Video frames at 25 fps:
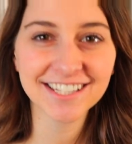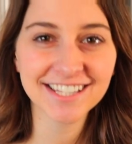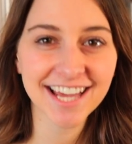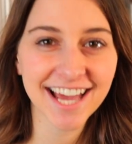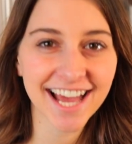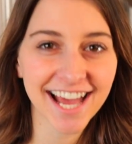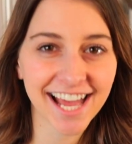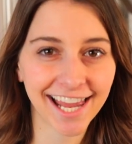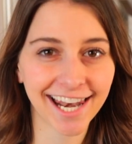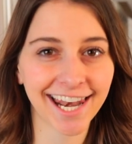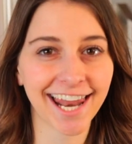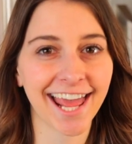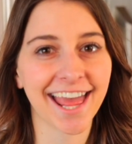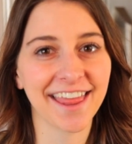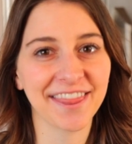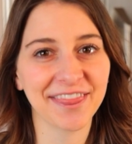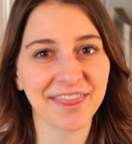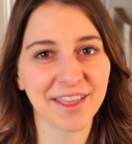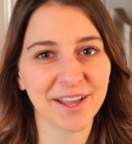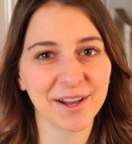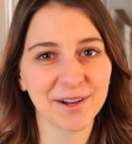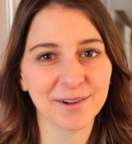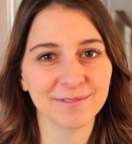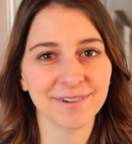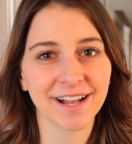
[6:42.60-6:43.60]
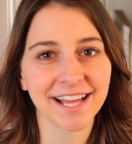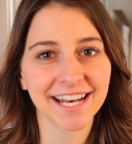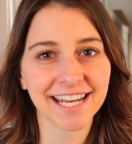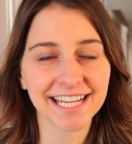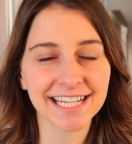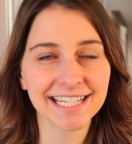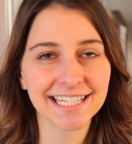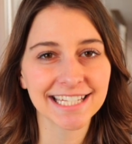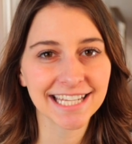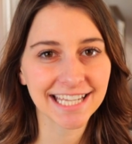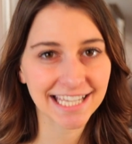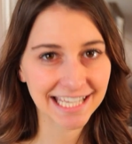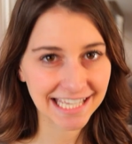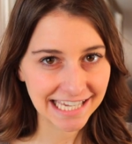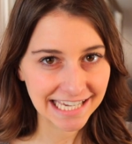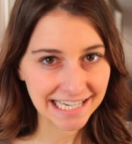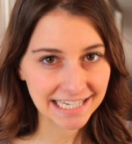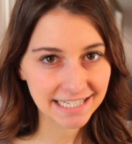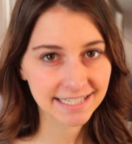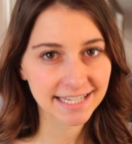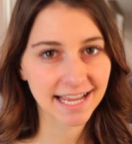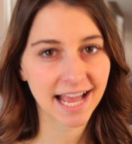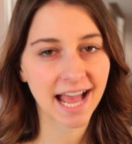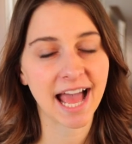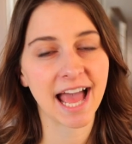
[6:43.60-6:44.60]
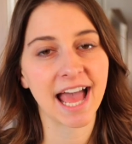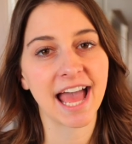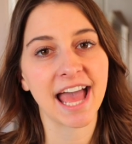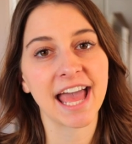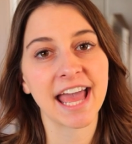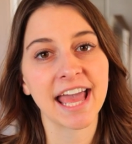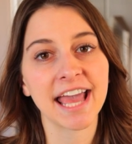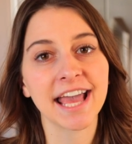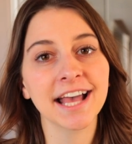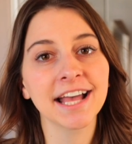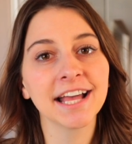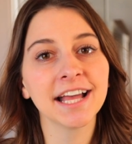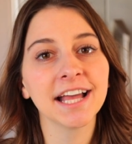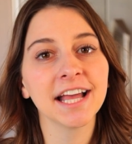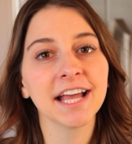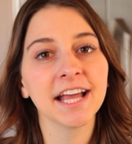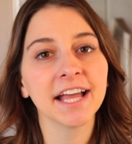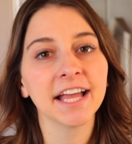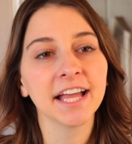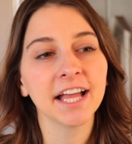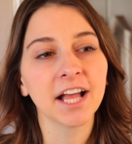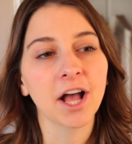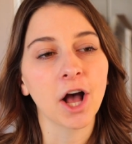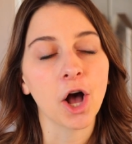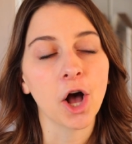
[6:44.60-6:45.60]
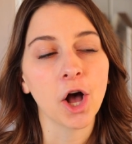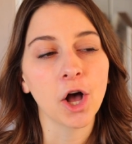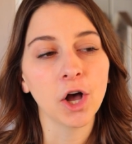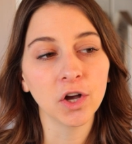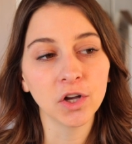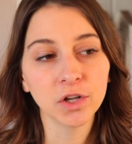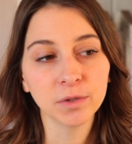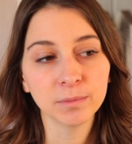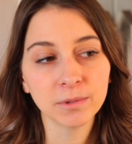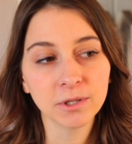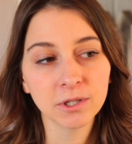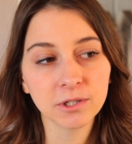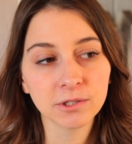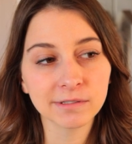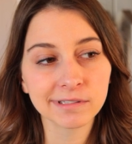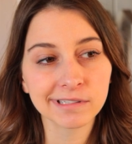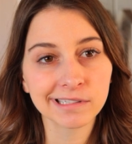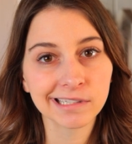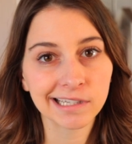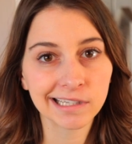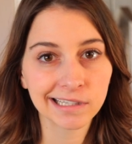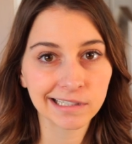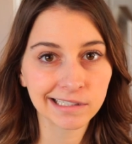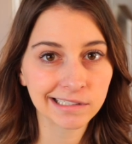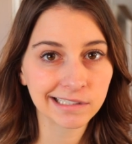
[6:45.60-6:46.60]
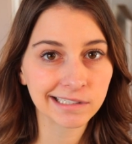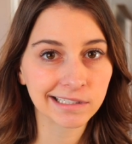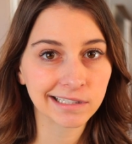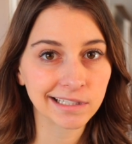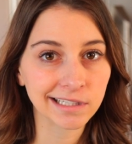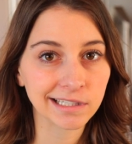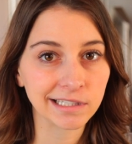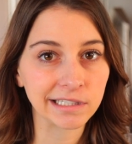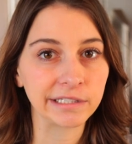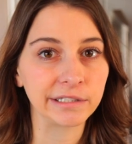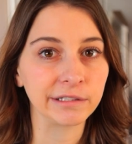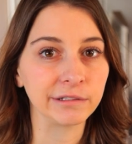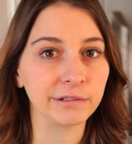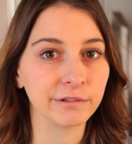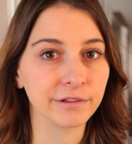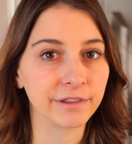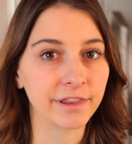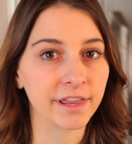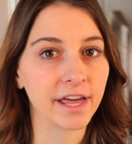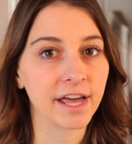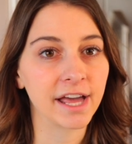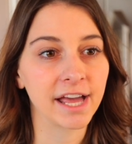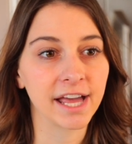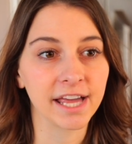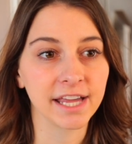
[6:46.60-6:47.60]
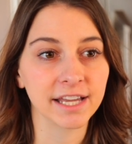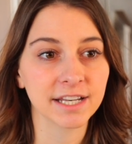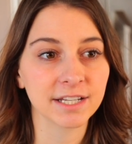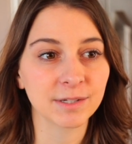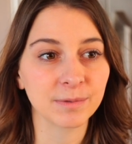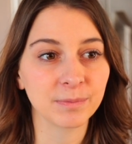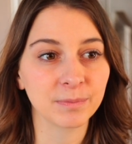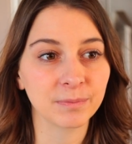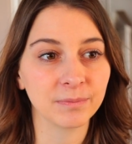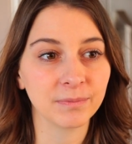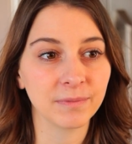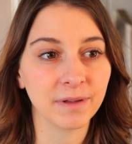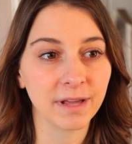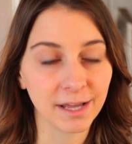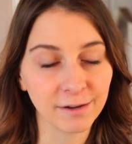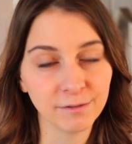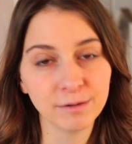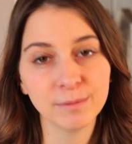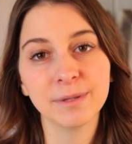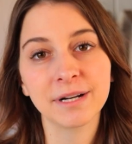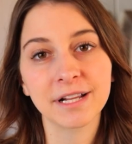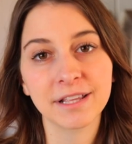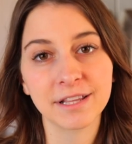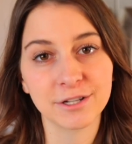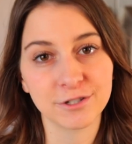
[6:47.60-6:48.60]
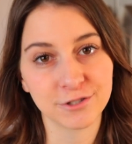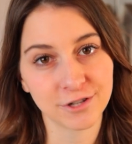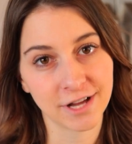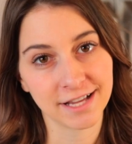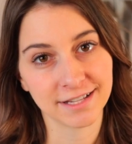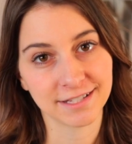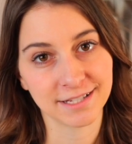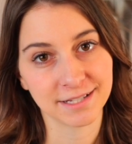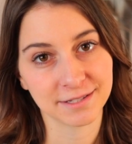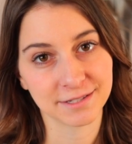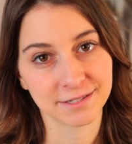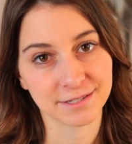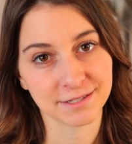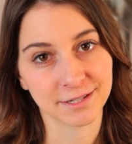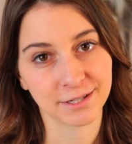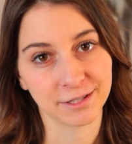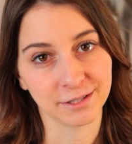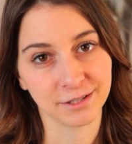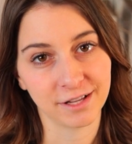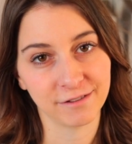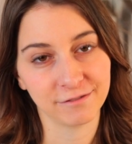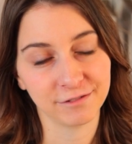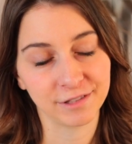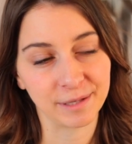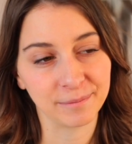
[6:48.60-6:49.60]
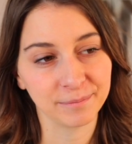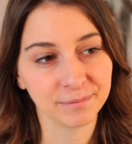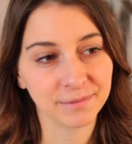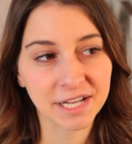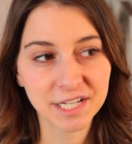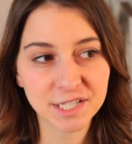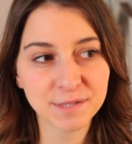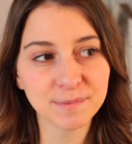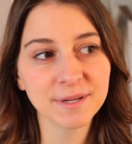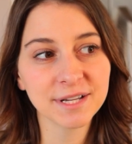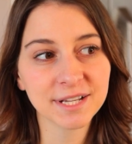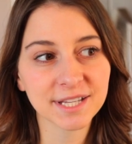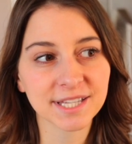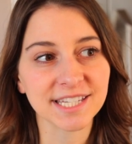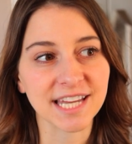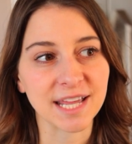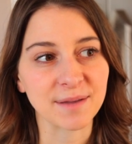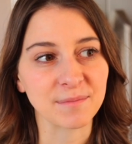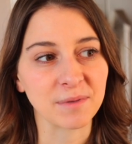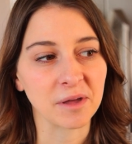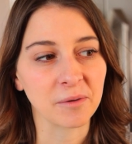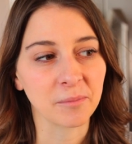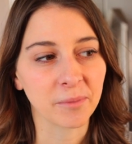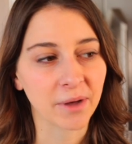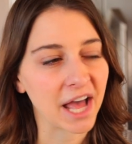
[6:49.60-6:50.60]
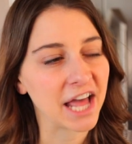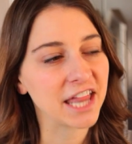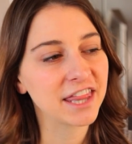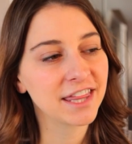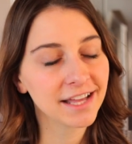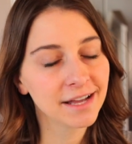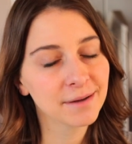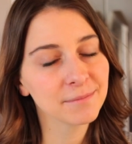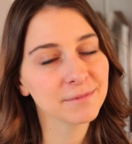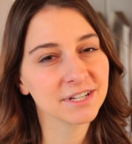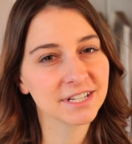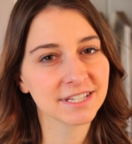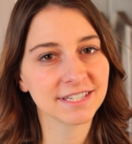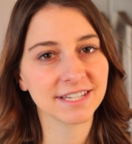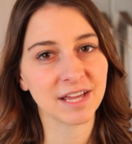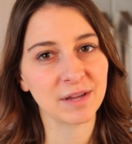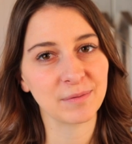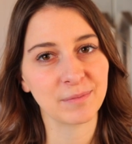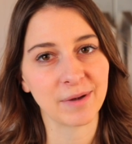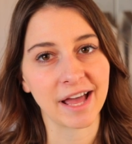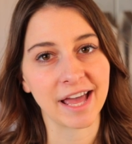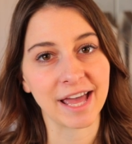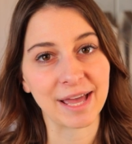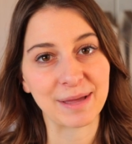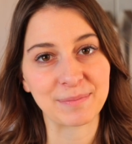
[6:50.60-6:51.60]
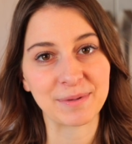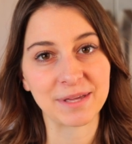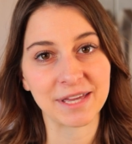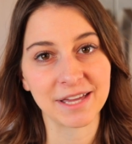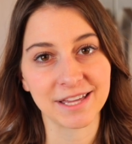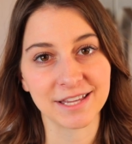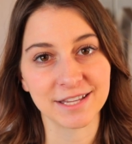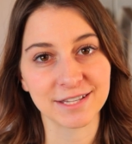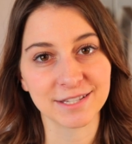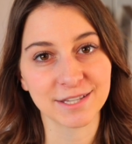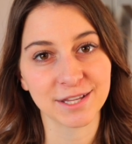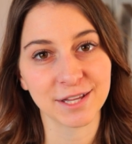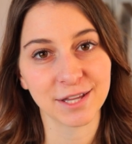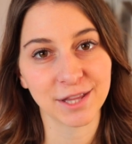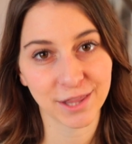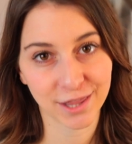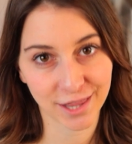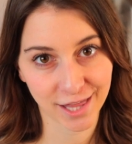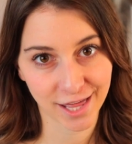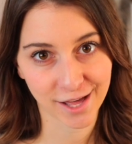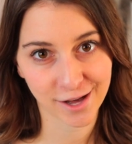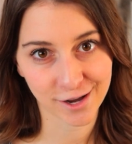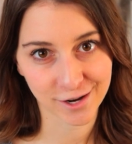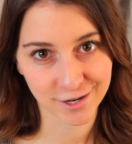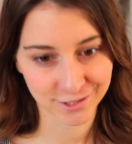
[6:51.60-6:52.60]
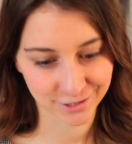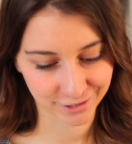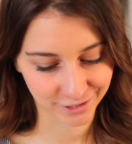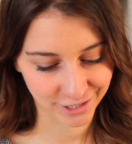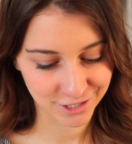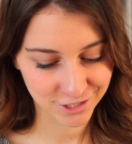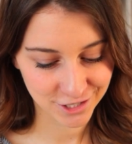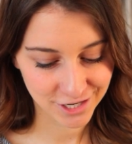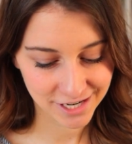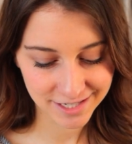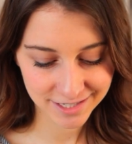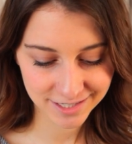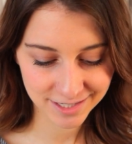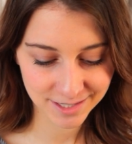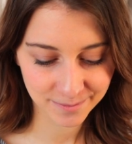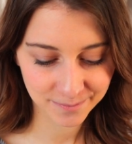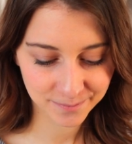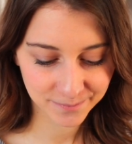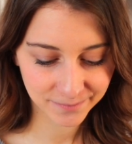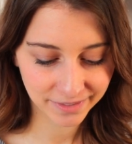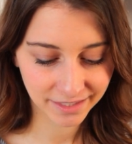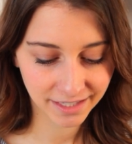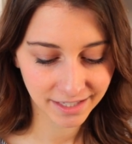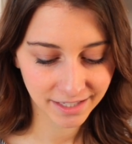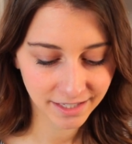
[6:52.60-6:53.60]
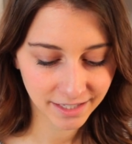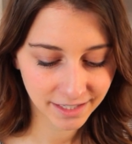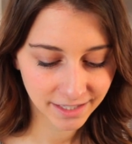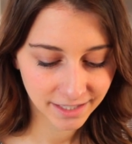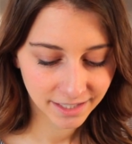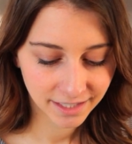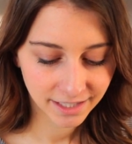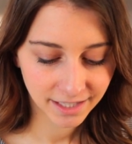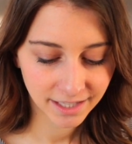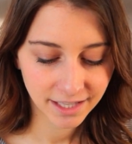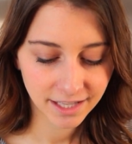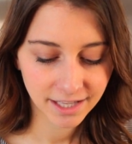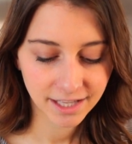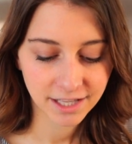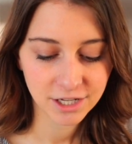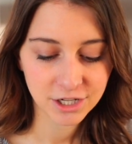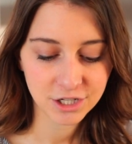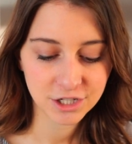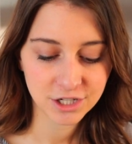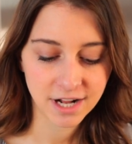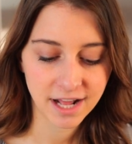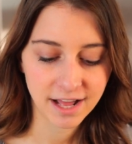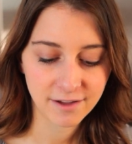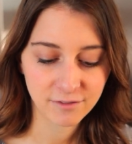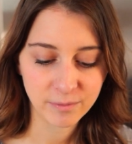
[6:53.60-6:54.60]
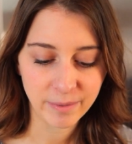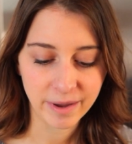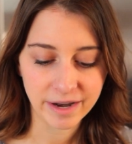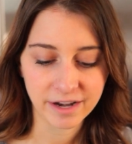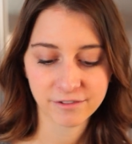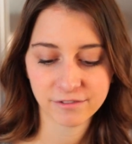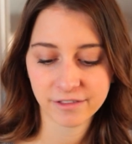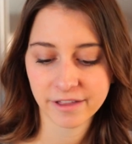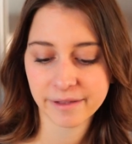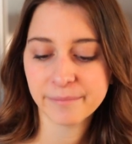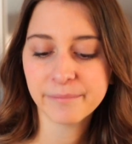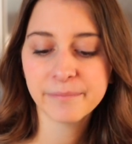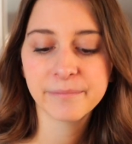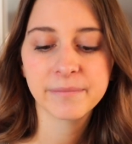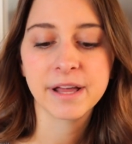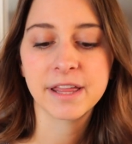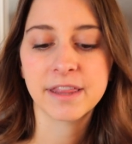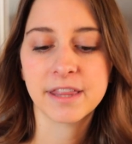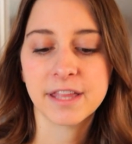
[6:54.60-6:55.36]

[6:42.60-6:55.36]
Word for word: done and they're ready to eat. I almost guarantee you that everybody that tries these is gonna love them. That's a big statement, but I think I'm gonna stand by it because they are delicious. Should I have a bite of them?